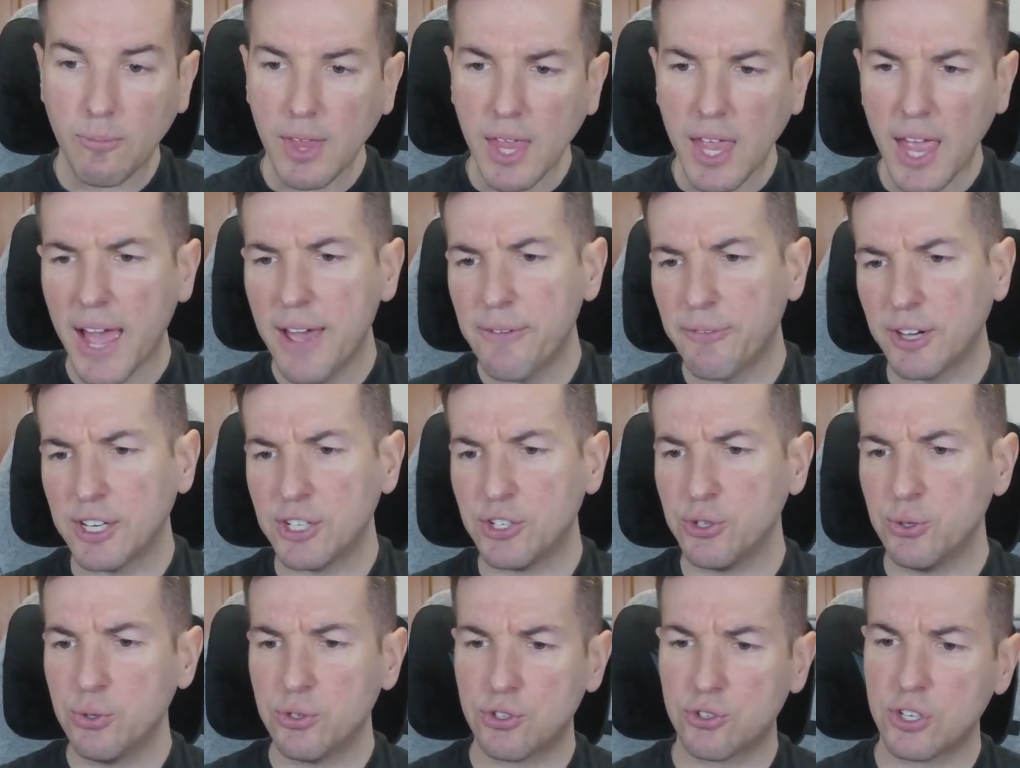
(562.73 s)
If I do
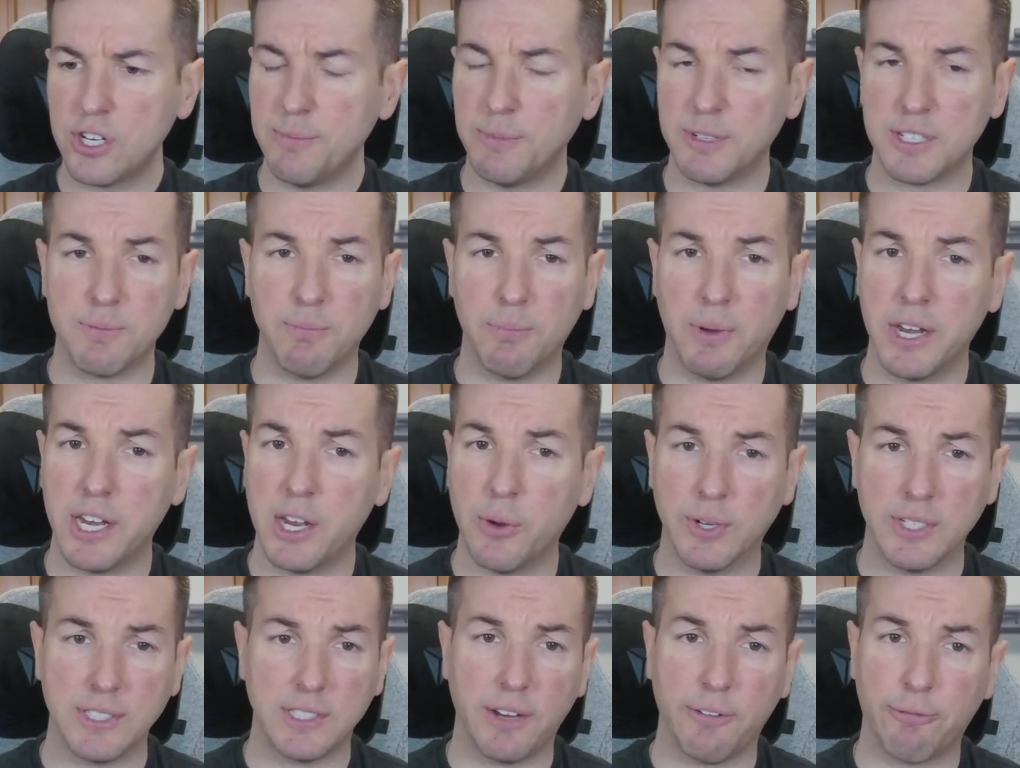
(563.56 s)
stream, it's Monday,
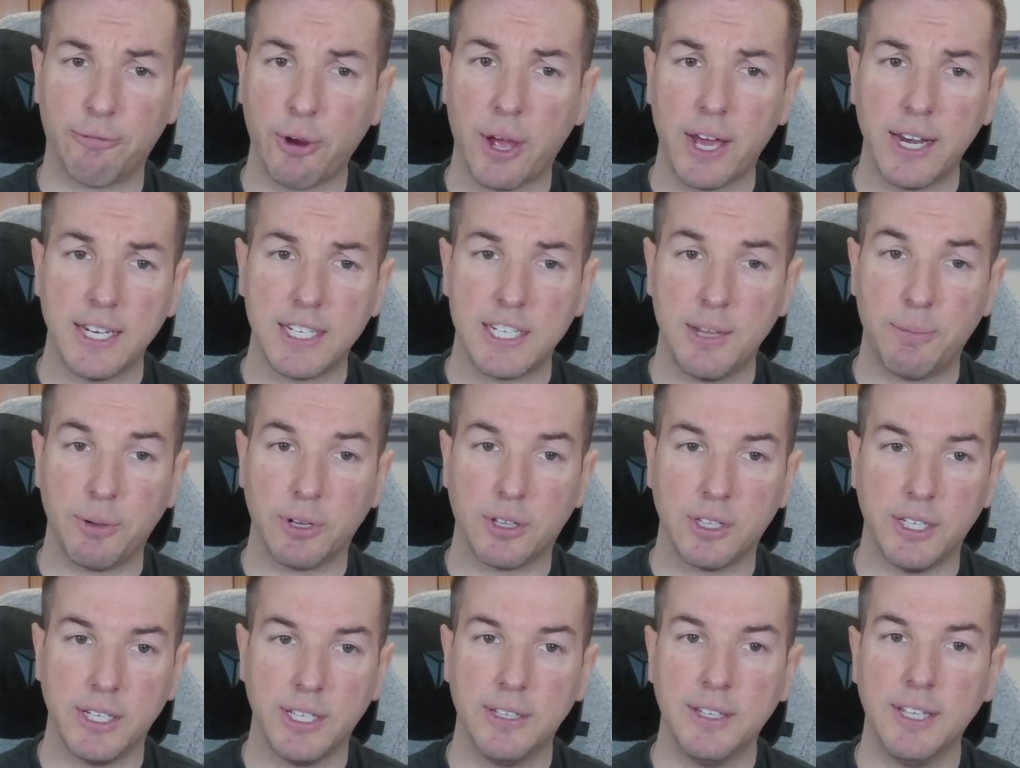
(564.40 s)
Wednesday, Friday
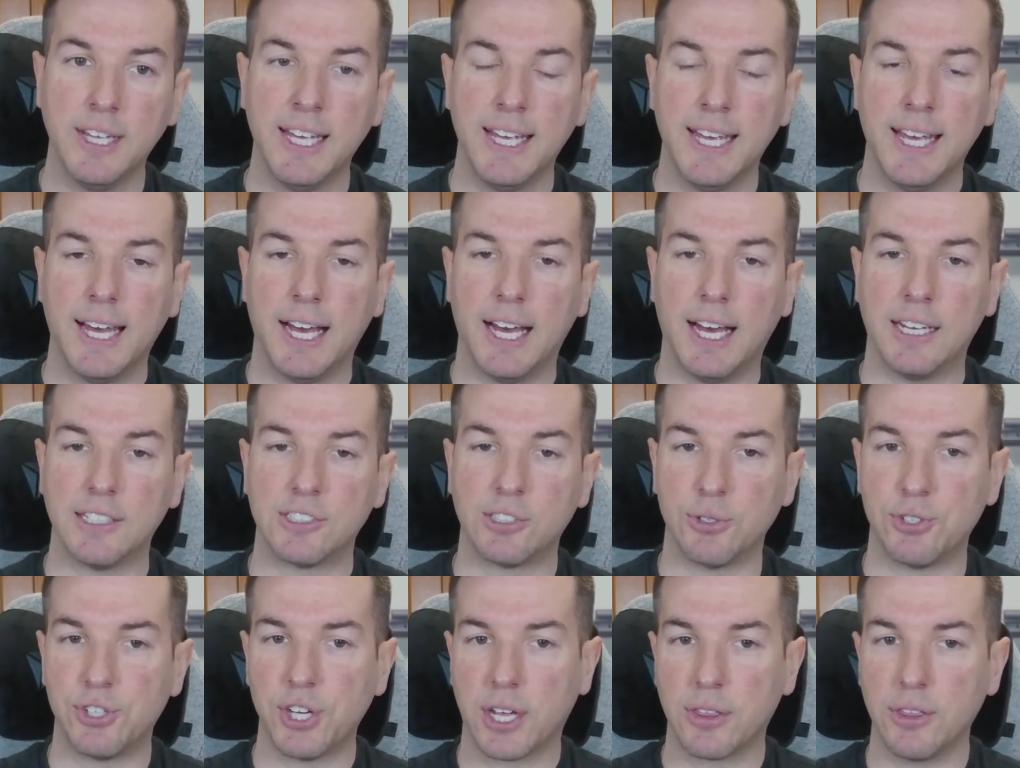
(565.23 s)
typically. So
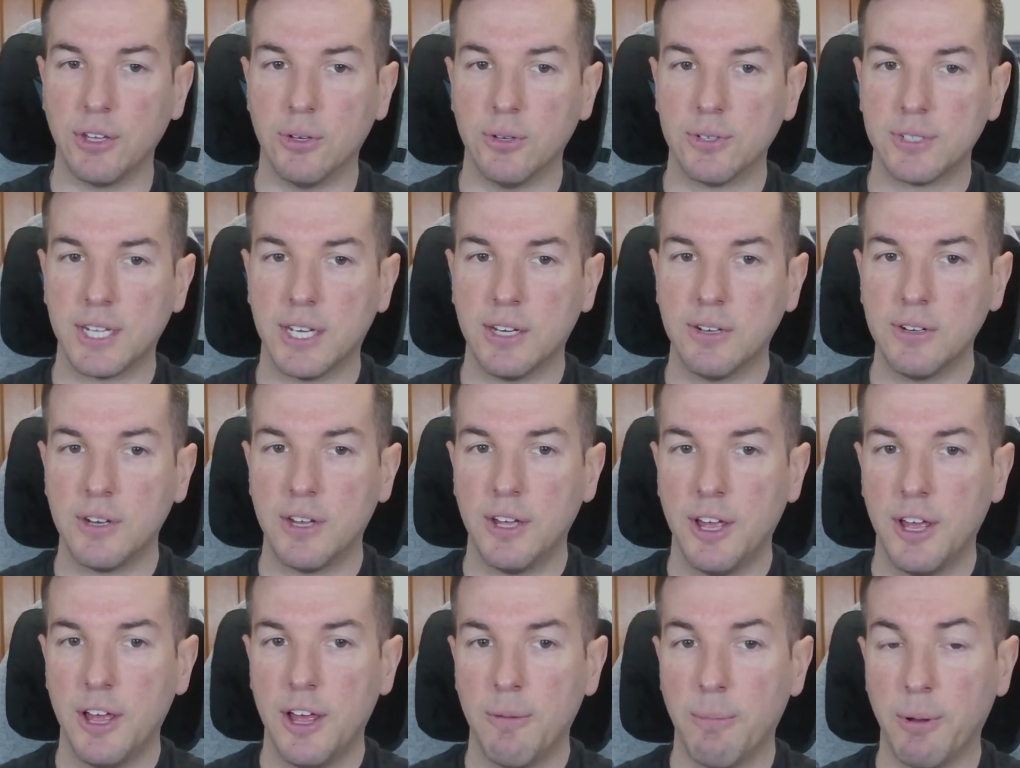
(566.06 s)
check those out.
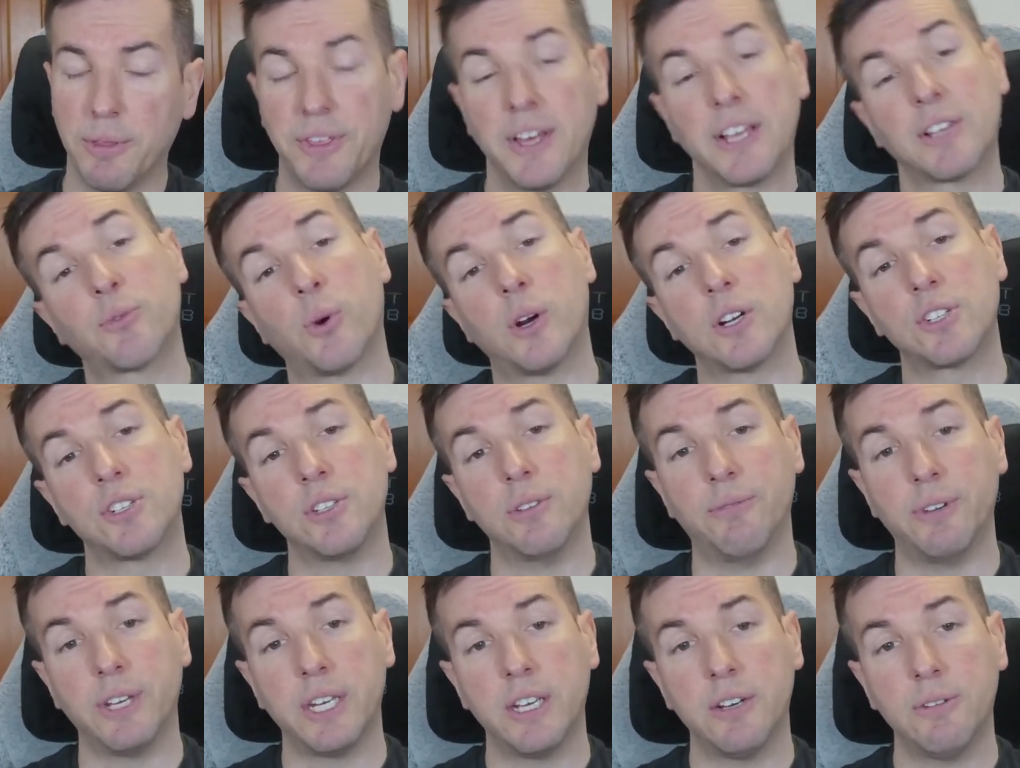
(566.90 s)
But thanks for watching the
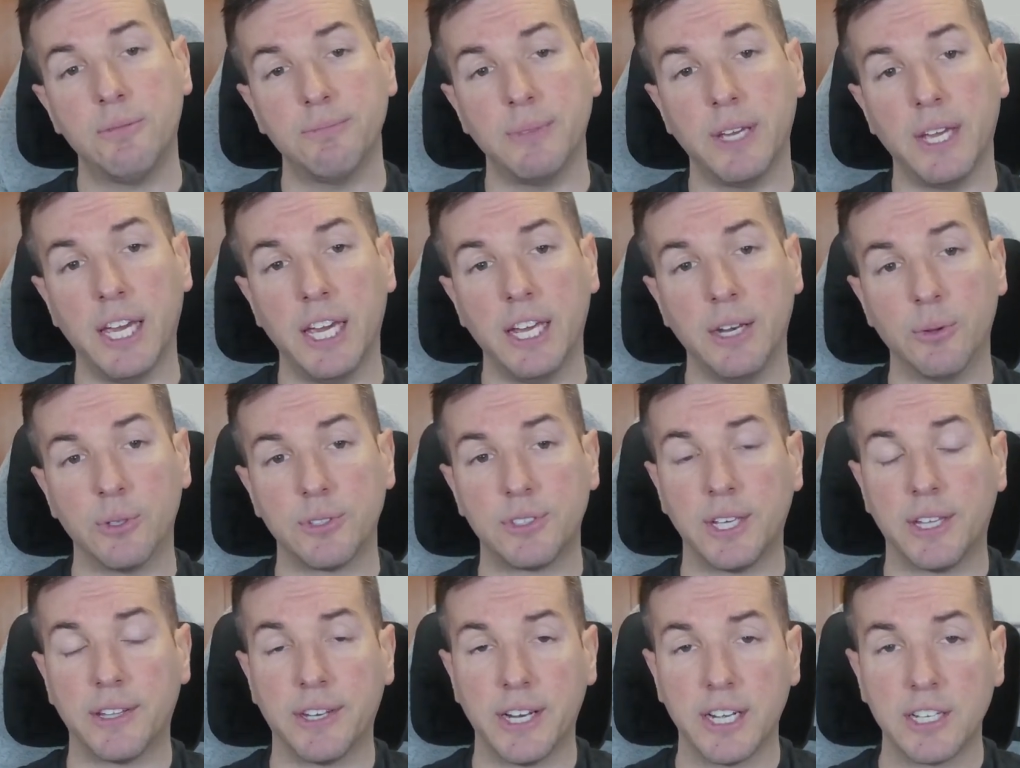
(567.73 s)
video, and we'll see you
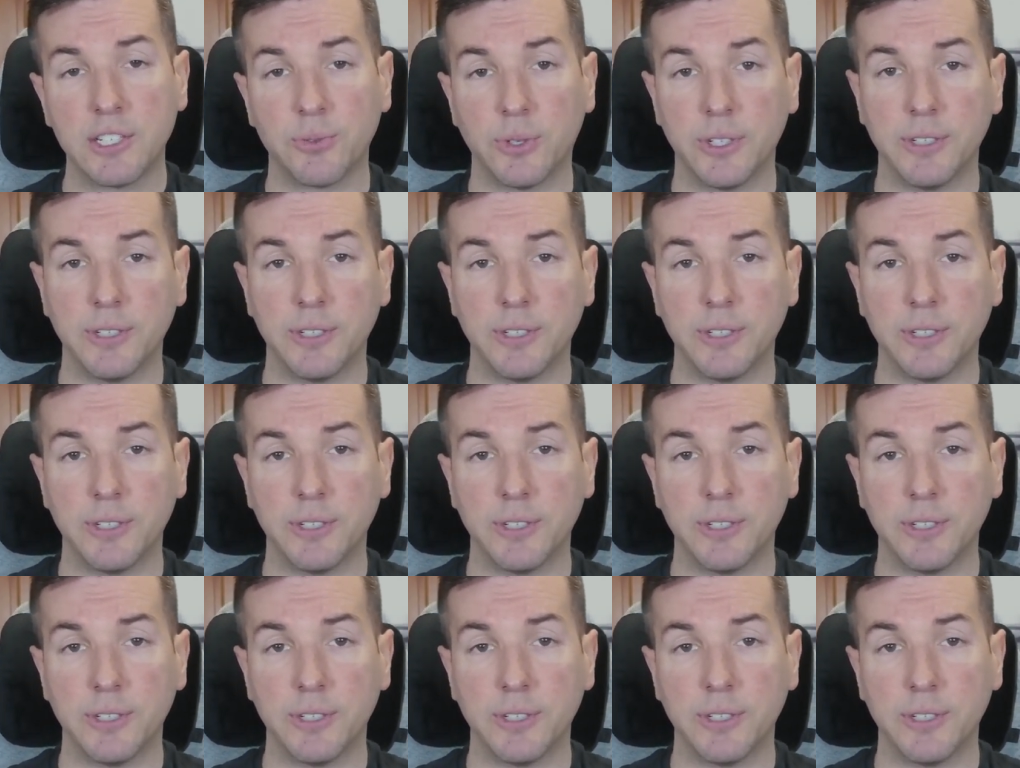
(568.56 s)
in the next one.